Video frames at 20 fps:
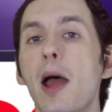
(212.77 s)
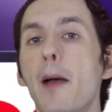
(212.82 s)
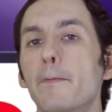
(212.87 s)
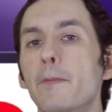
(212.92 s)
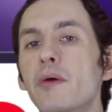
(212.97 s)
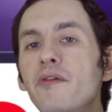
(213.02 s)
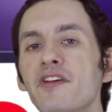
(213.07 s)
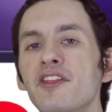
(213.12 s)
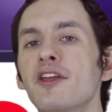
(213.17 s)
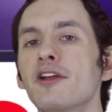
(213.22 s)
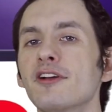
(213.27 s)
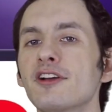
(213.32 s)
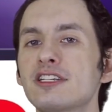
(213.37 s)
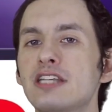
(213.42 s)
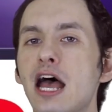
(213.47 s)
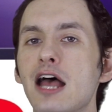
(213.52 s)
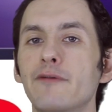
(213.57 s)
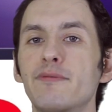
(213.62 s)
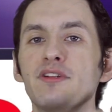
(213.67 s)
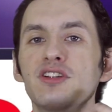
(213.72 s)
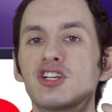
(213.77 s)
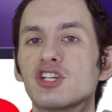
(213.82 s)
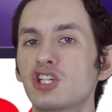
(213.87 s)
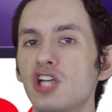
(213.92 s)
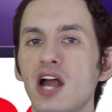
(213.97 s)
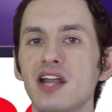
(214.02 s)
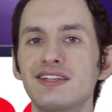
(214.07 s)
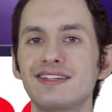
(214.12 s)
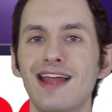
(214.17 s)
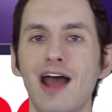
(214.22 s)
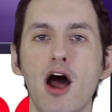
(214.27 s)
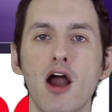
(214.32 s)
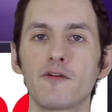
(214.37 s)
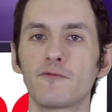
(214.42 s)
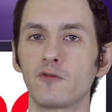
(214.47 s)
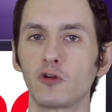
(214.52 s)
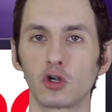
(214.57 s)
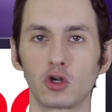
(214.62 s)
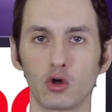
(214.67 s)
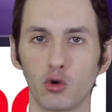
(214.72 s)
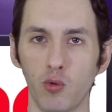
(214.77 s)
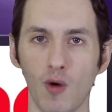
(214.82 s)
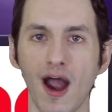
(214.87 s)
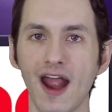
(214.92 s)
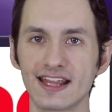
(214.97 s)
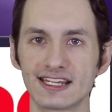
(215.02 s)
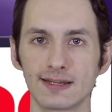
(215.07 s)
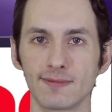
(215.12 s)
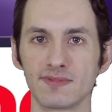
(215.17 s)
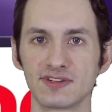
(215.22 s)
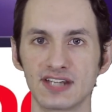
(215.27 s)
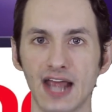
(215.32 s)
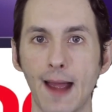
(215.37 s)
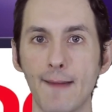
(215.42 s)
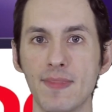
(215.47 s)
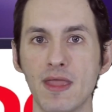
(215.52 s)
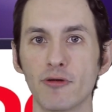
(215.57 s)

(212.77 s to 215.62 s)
movie theaters have been shut down for quite some time.